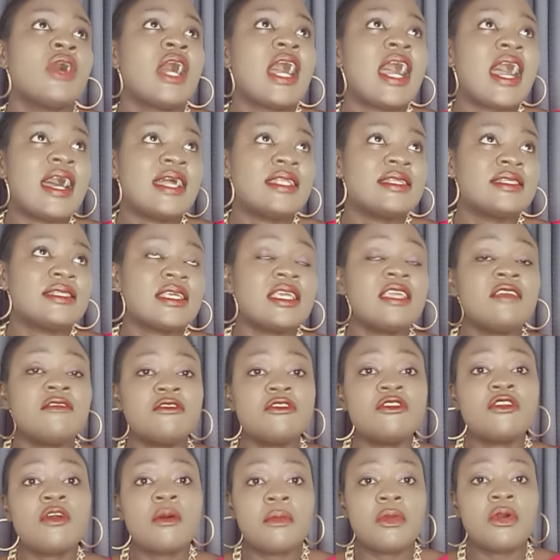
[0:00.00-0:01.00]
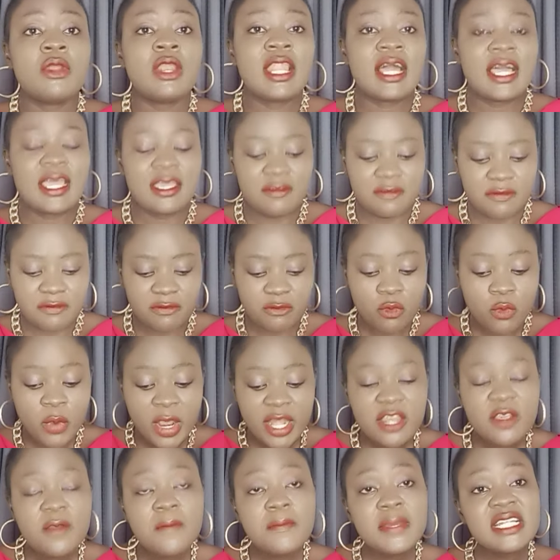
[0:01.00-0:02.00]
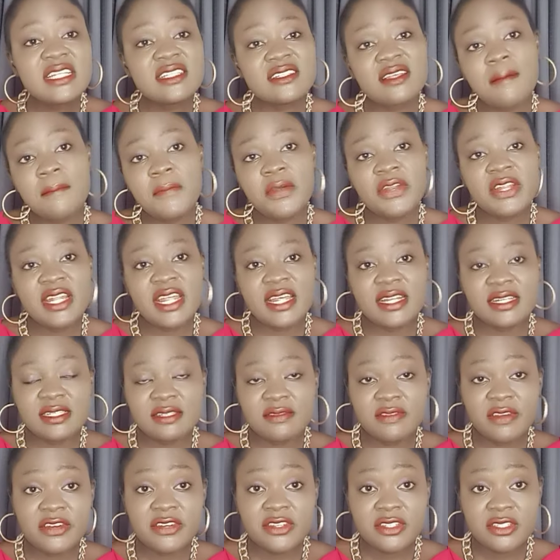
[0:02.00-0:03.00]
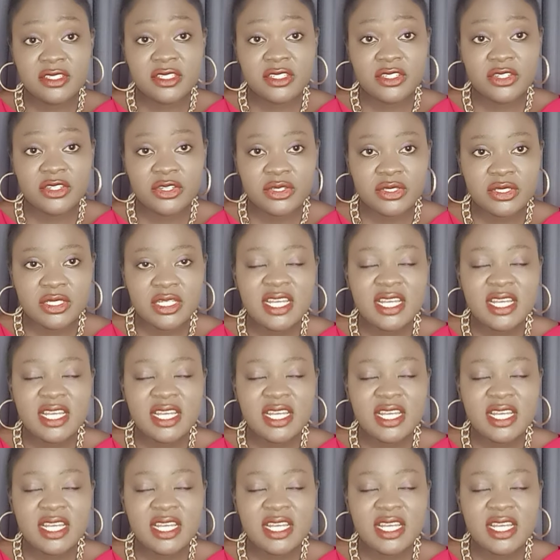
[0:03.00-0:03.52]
and even normal life, when you meet somebody that is very serious,